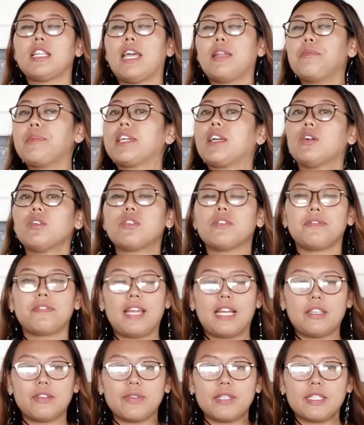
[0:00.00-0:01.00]
because of
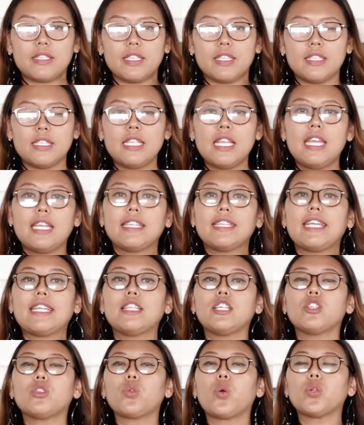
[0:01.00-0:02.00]
that reason they
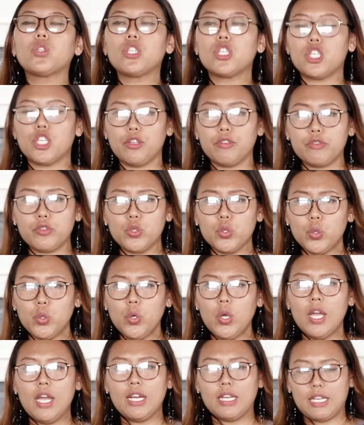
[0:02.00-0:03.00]
did not shift
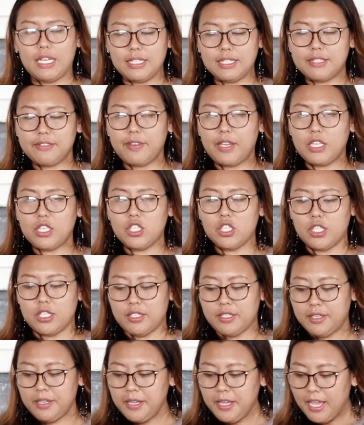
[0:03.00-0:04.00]
to
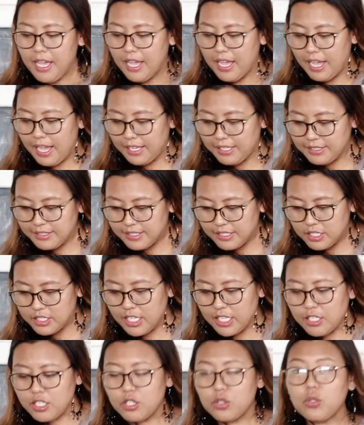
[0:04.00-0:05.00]
cultivation and
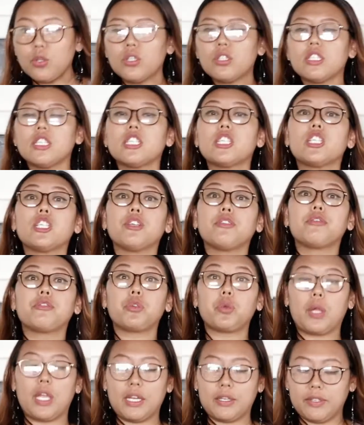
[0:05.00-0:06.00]
they did not shift
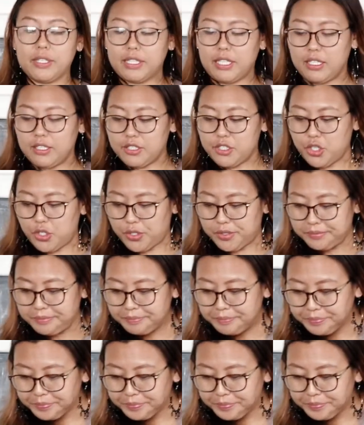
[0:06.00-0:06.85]
to agriculture.